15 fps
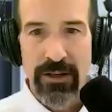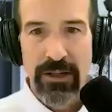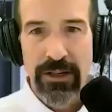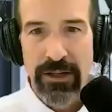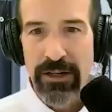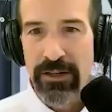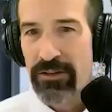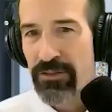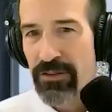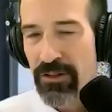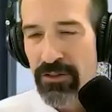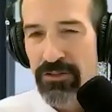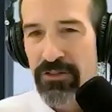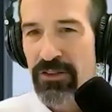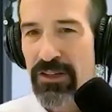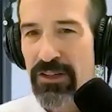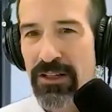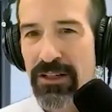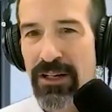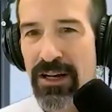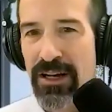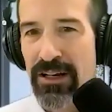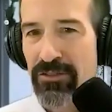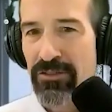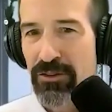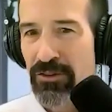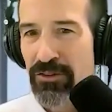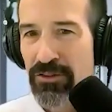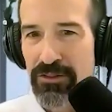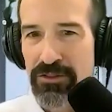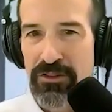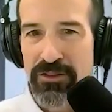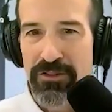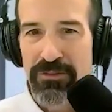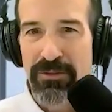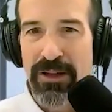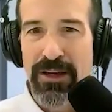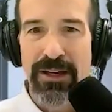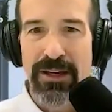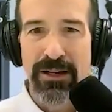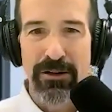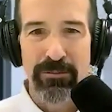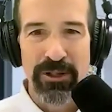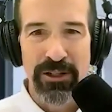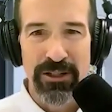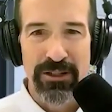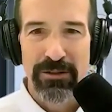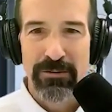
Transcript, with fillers: and is there c class or is it just a or b